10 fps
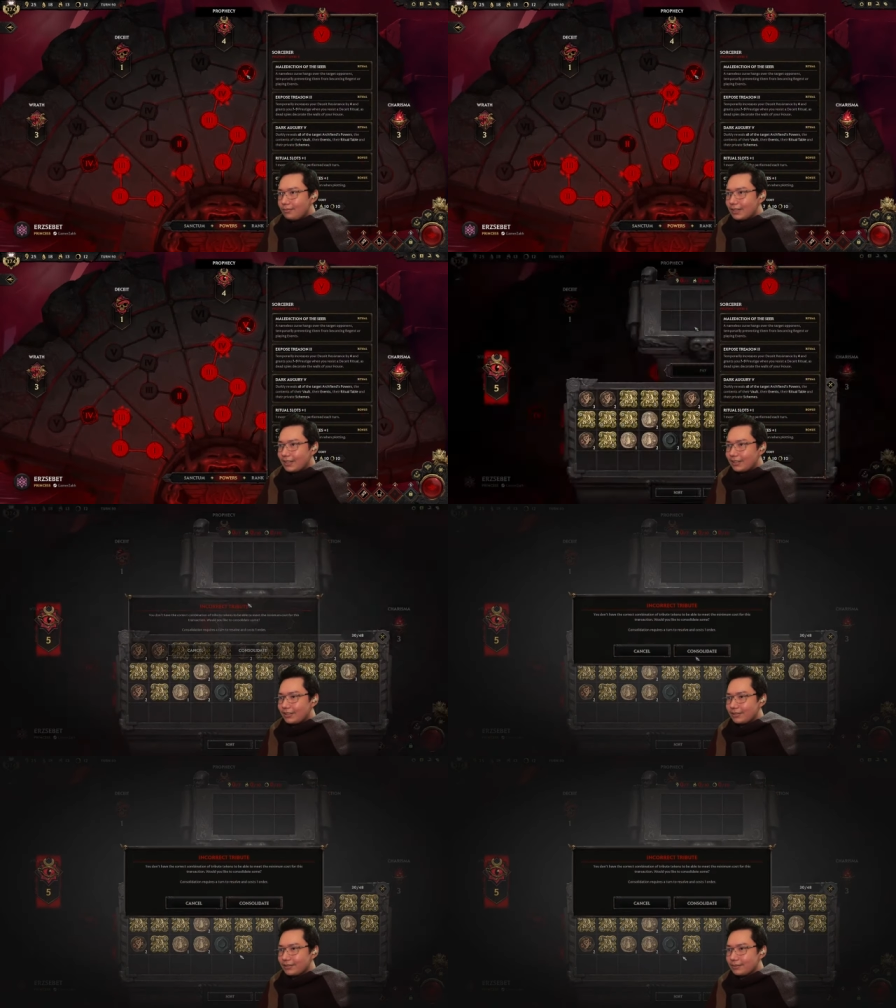I
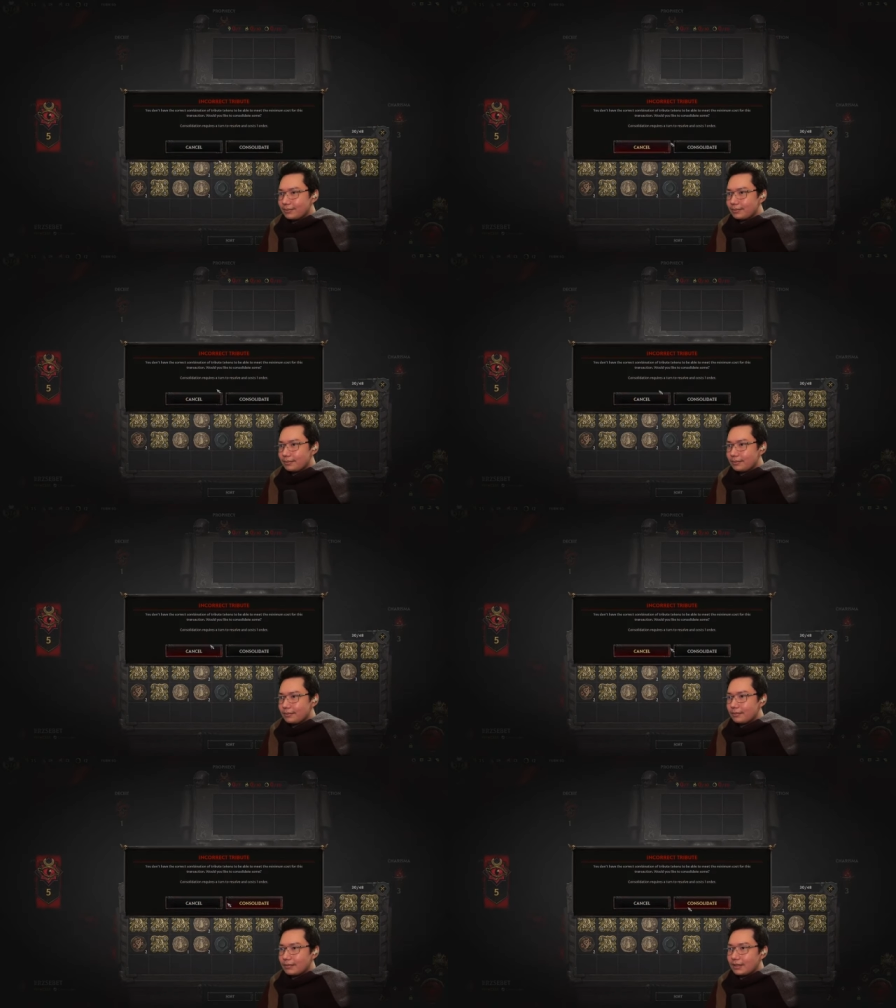do.
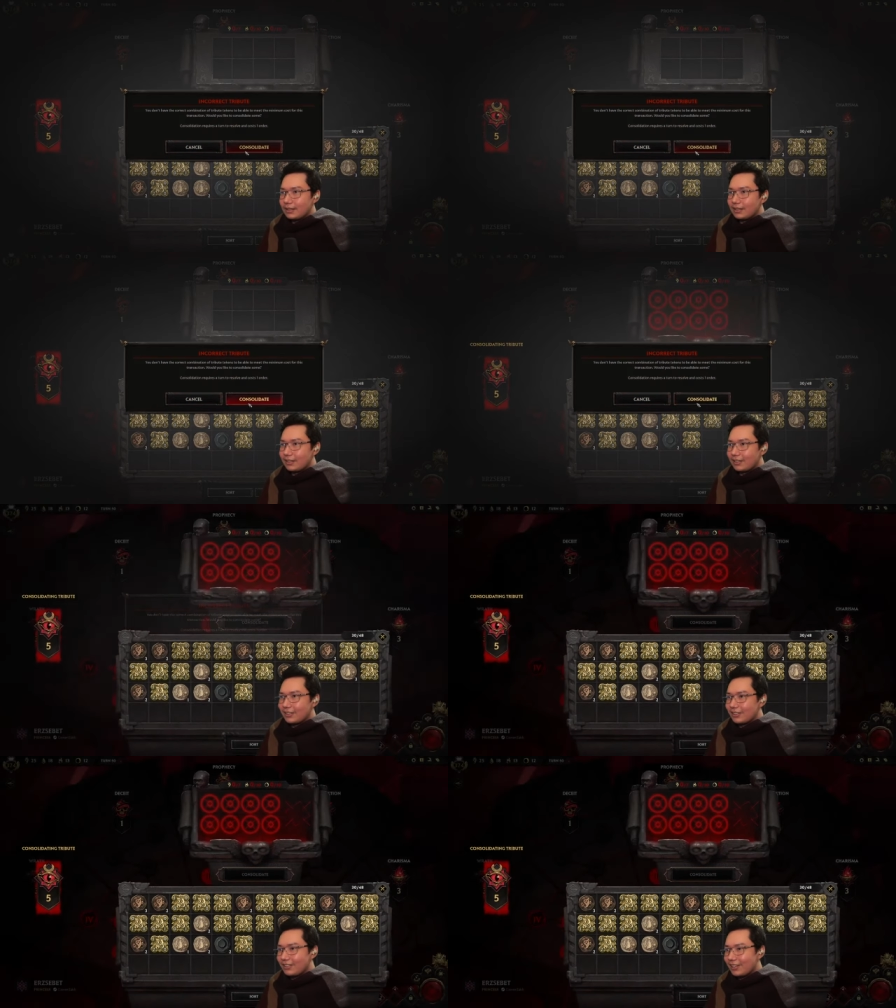Oh, gotta
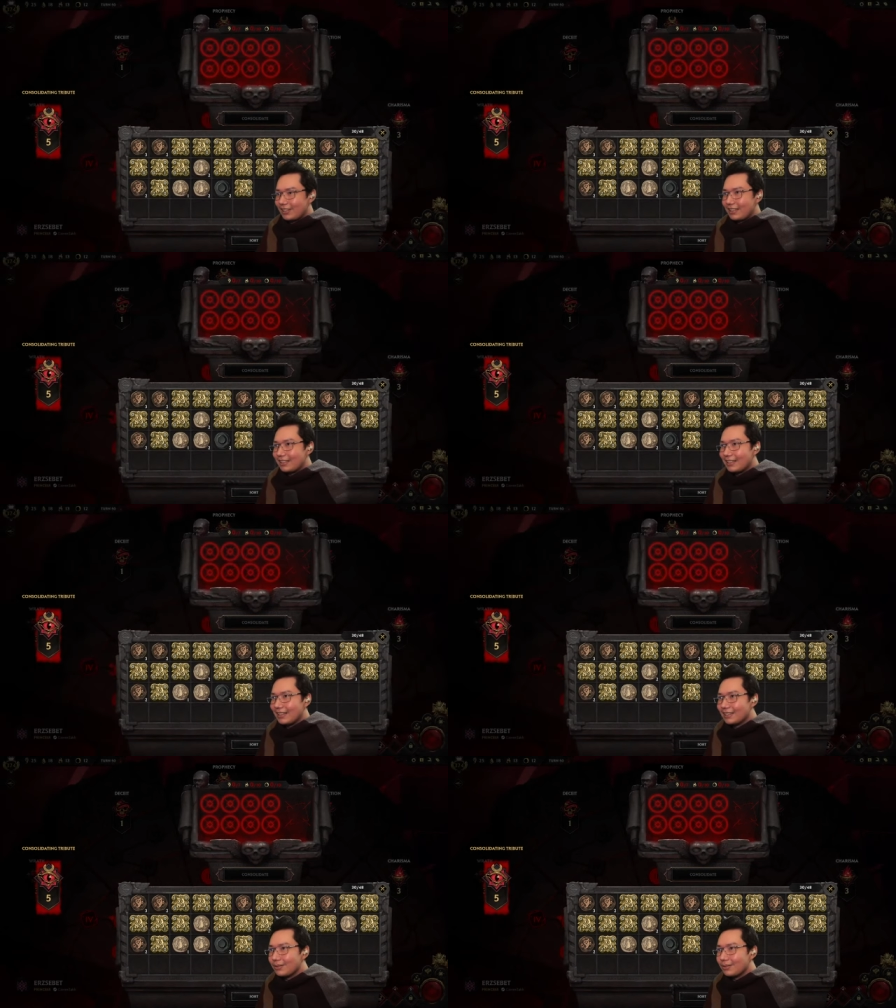consolidate again.